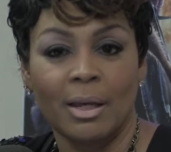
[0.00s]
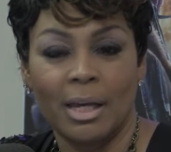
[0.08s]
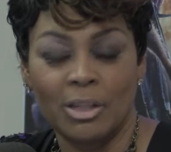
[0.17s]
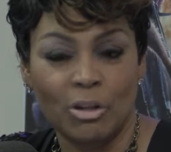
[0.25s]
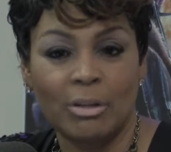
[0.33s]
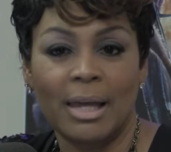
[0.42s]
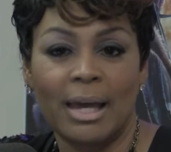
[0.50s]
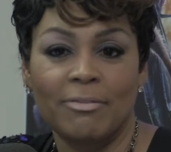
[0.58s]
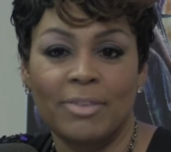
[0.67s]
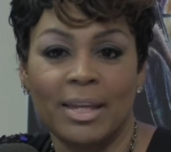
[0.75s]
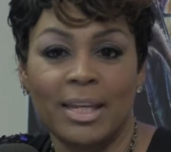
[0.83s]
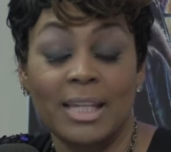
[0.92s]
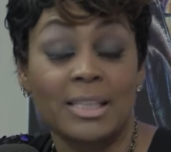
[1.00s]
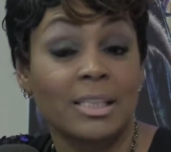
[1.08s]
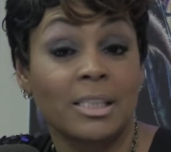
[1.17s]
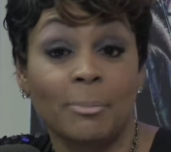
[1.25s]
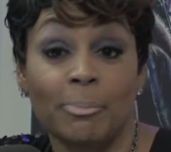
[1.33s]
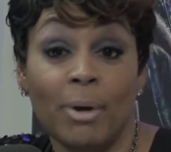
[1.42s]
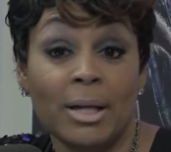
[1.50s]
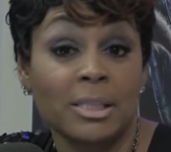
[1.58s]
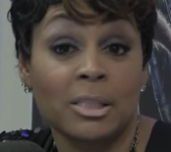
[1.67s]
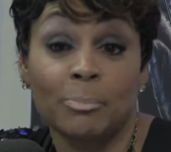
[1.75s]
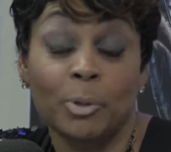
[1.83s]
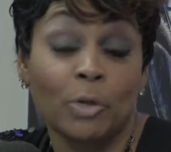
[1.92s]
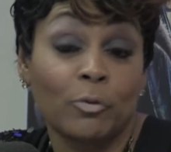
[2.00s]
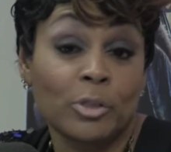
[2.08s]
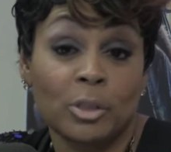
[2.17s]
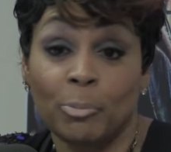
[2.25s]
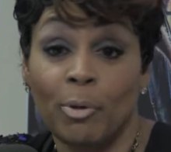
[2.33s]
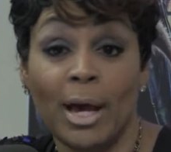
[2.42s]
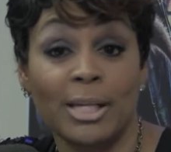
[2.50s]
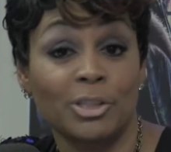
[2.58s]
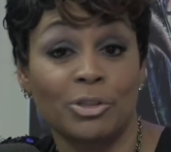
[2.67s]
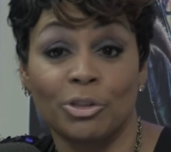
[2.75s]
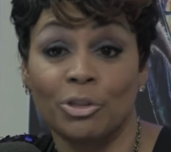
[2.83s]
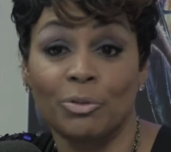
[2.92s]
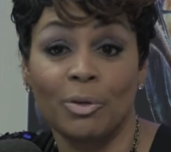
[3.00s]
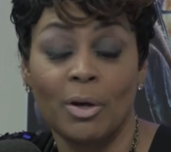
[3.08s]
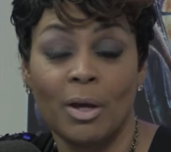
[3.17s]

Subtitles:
in your life, that it's a surprise. It's a beautiful surprise to you.